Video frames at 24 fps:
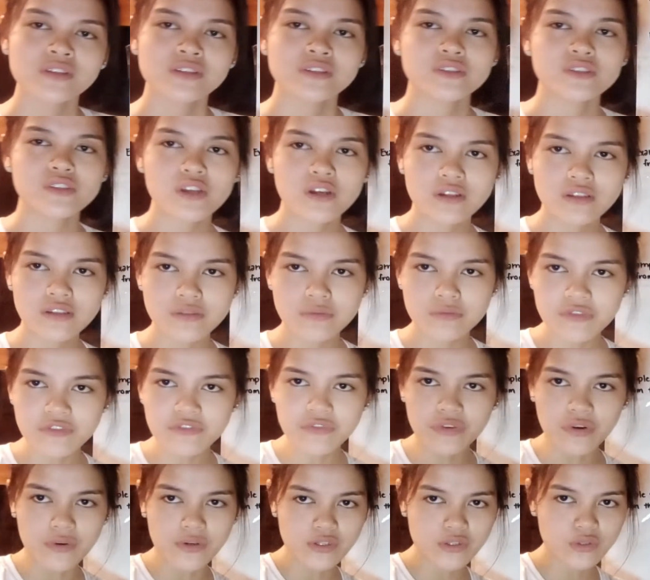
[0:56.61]
So let's move
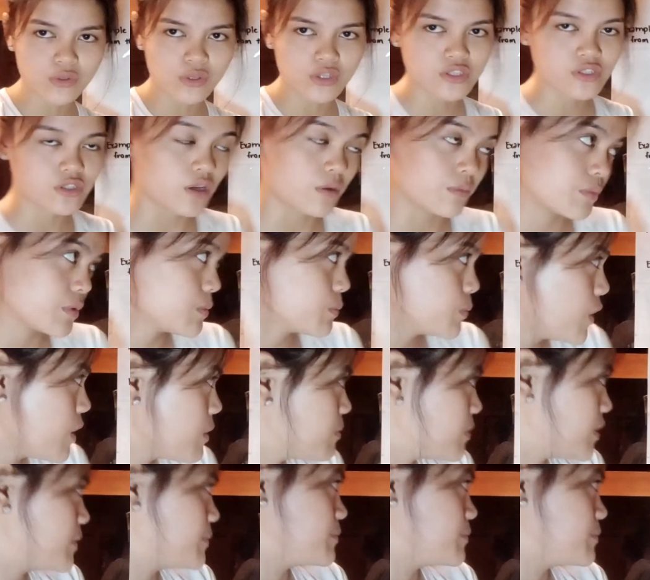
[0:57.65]
forward to our sample problem.